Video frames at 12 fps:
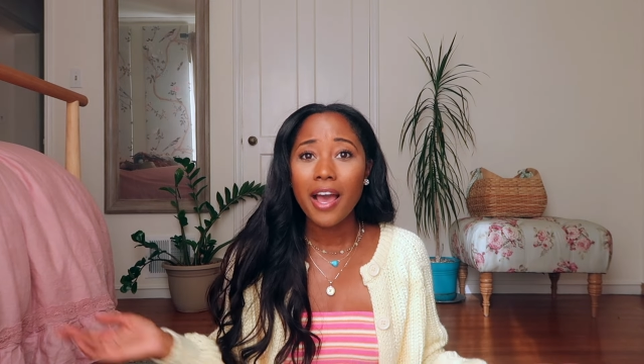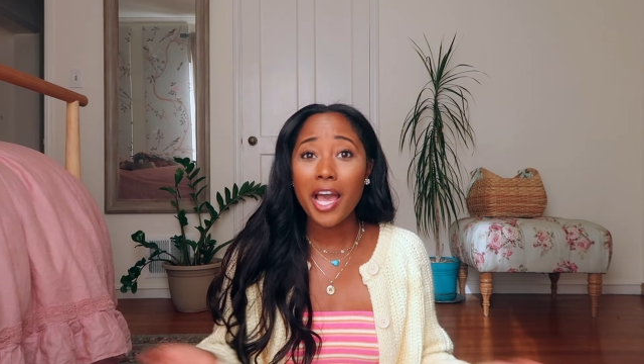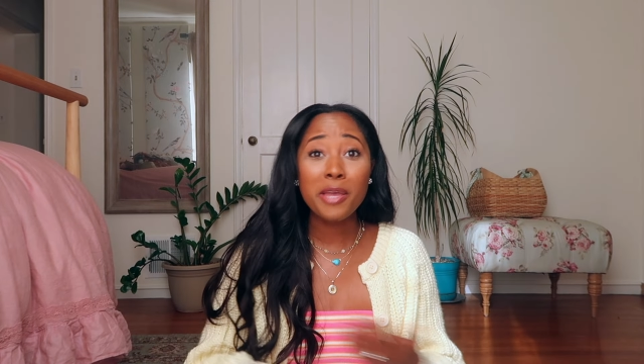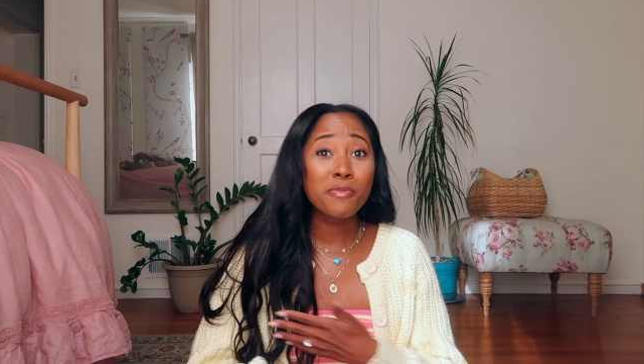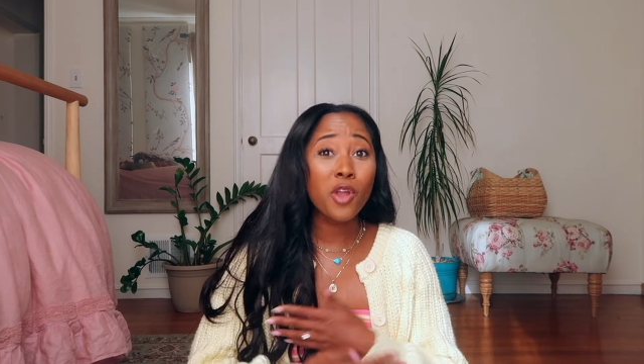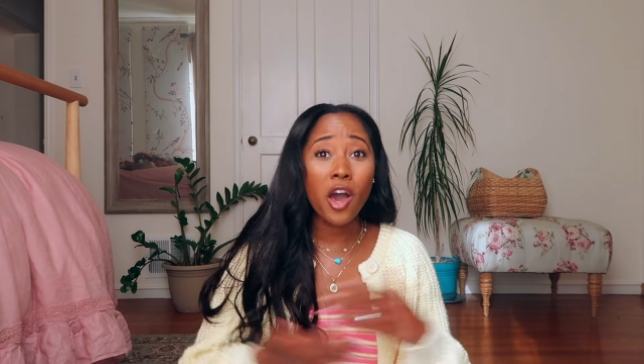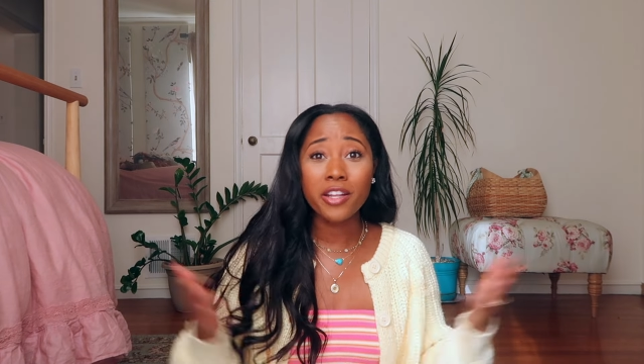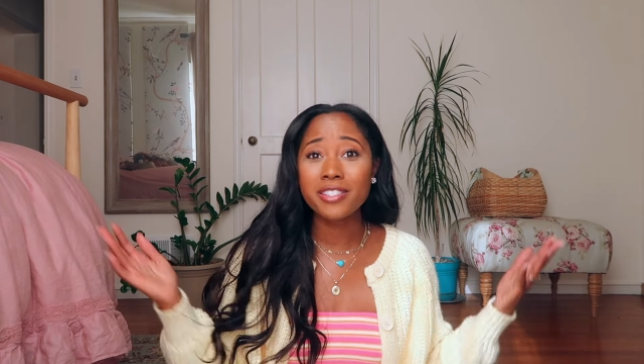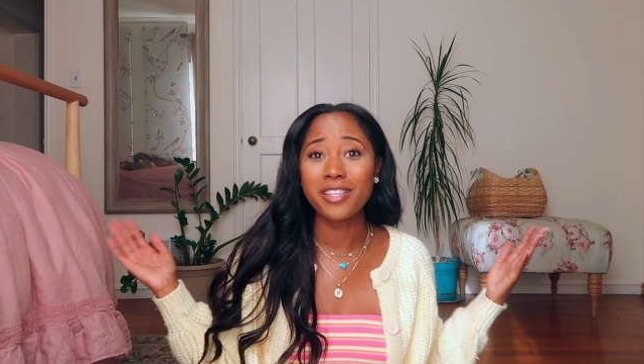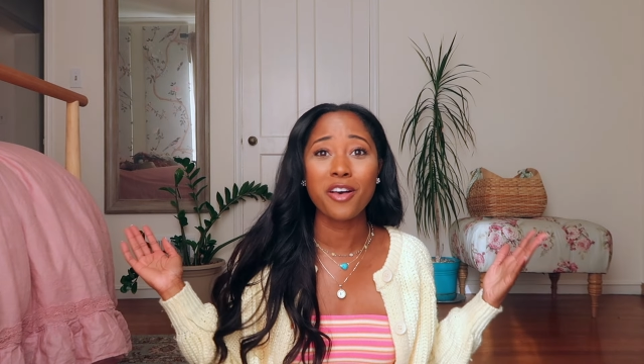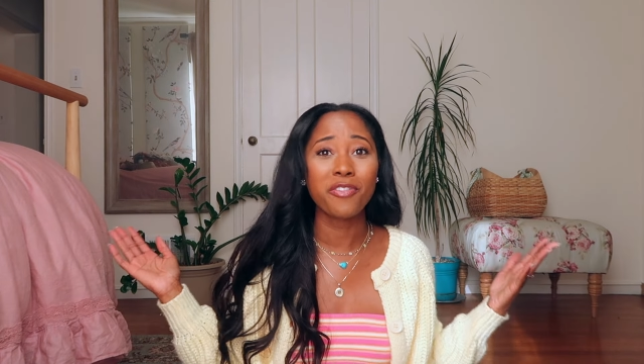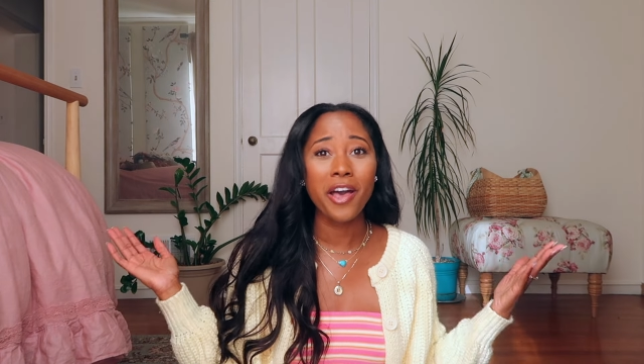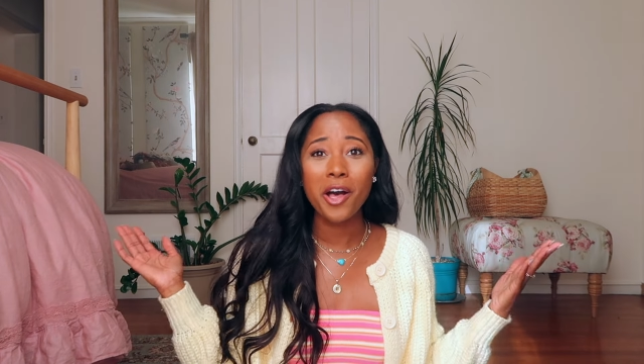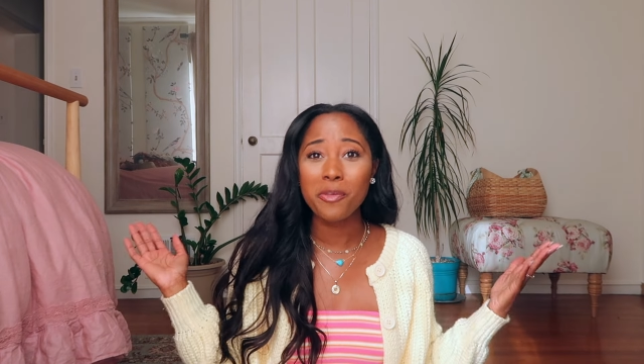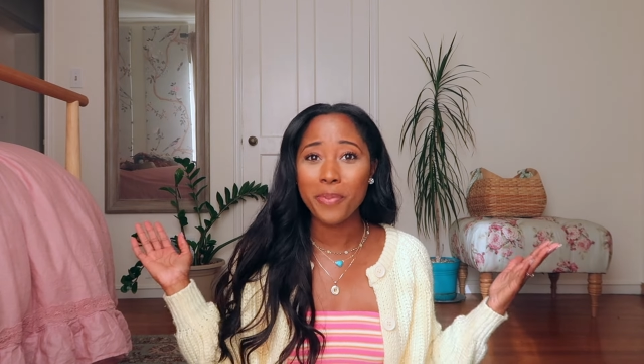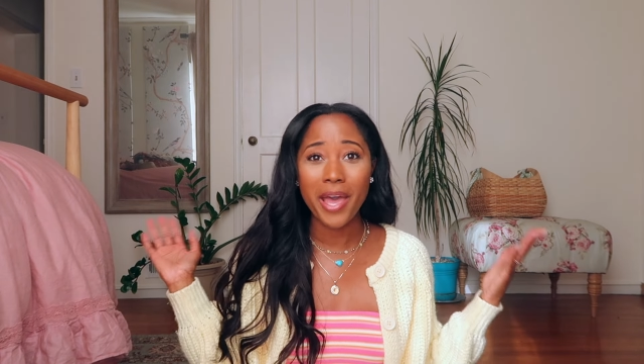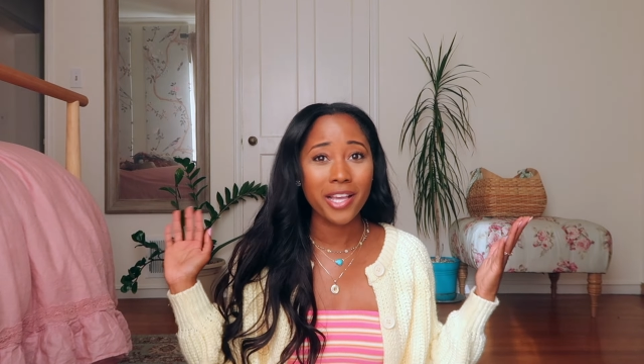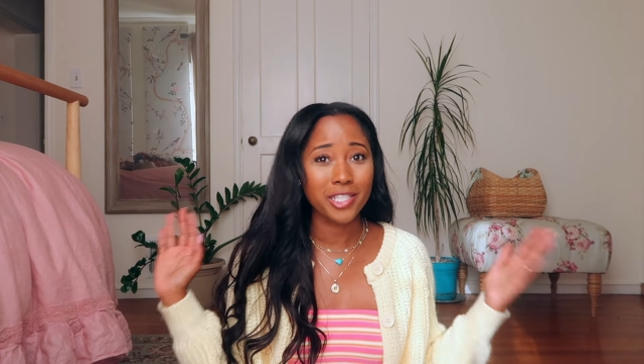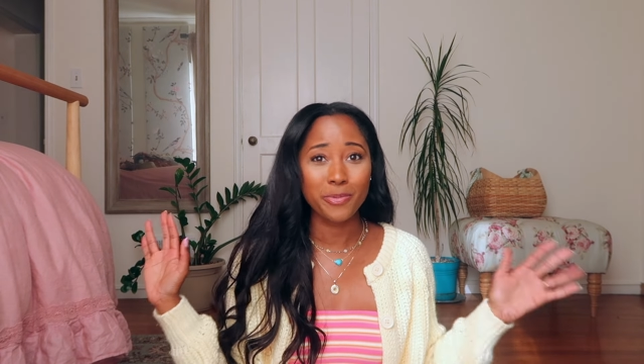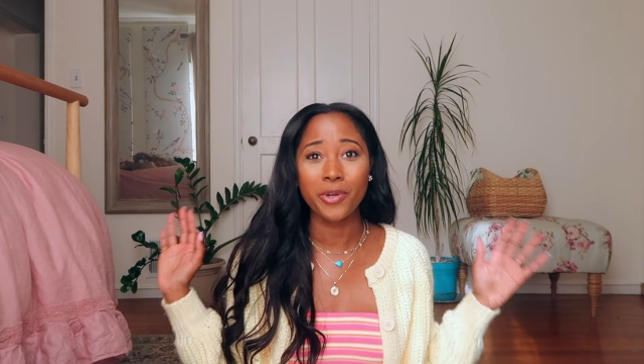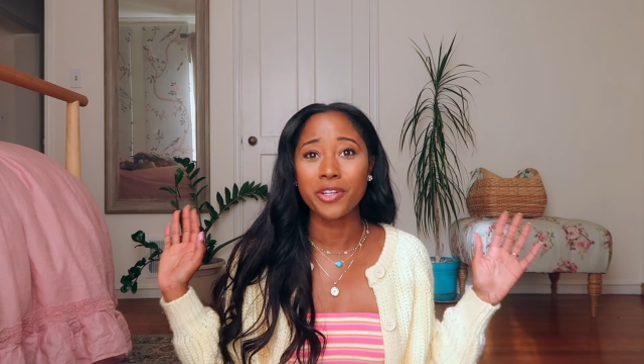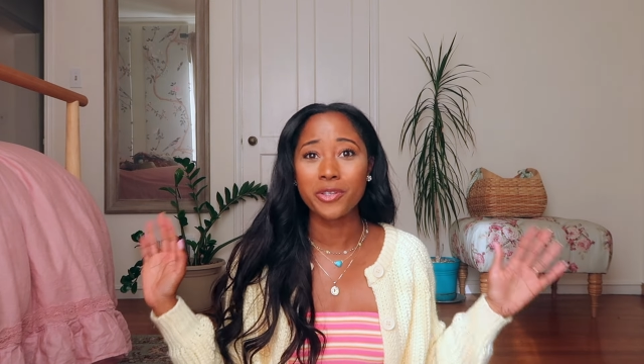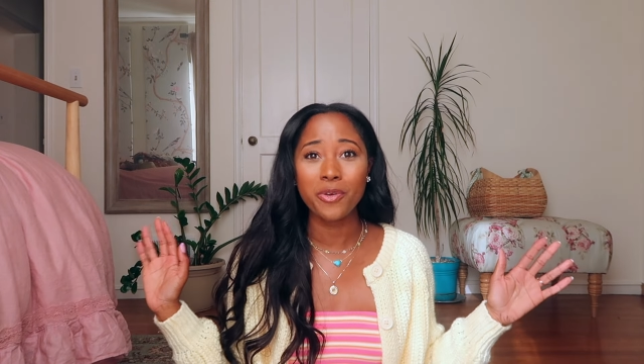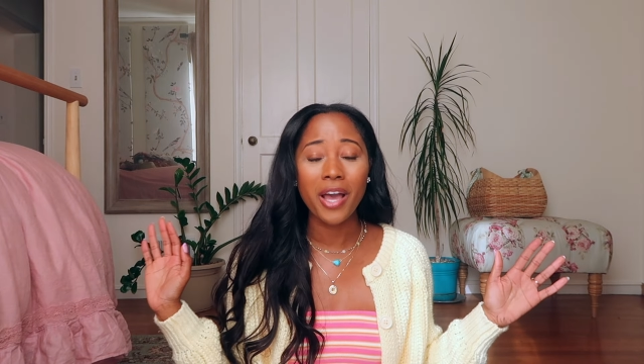I am not a self-help
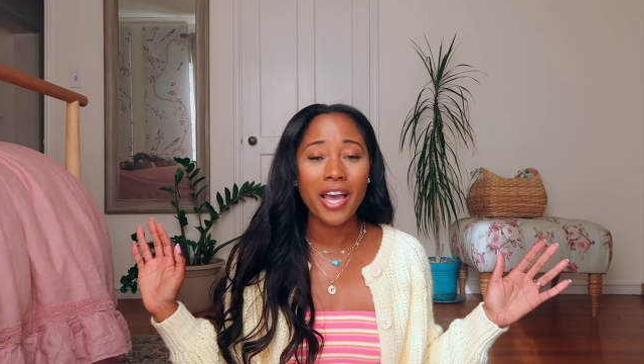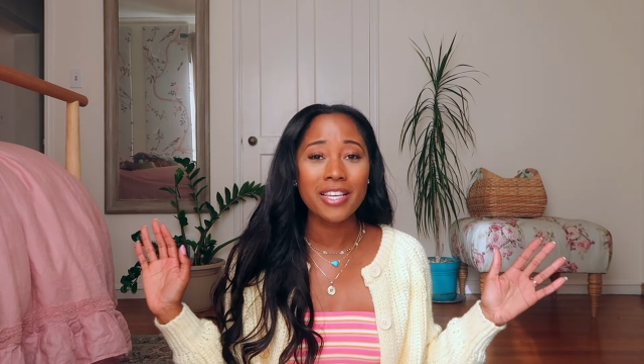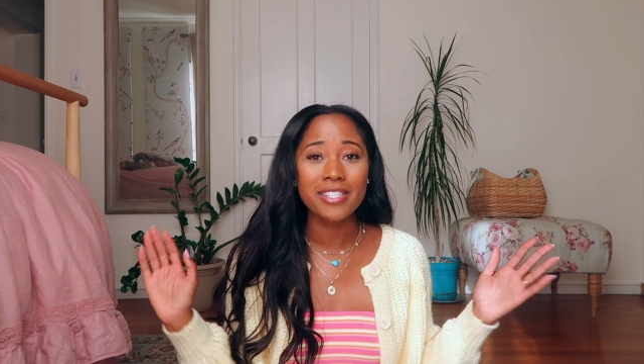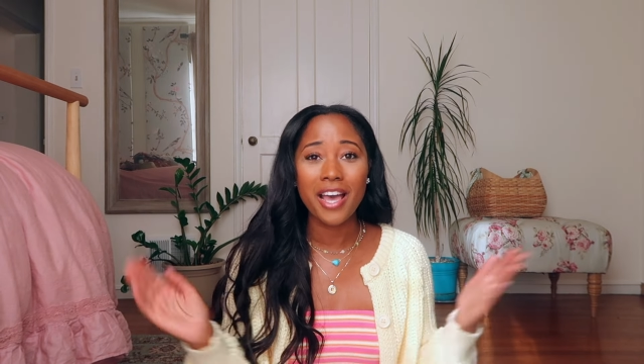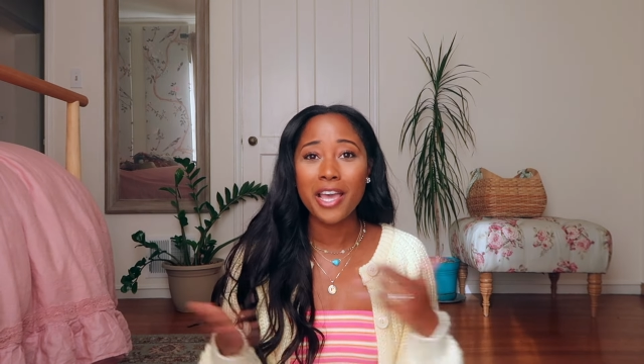expert, you guys.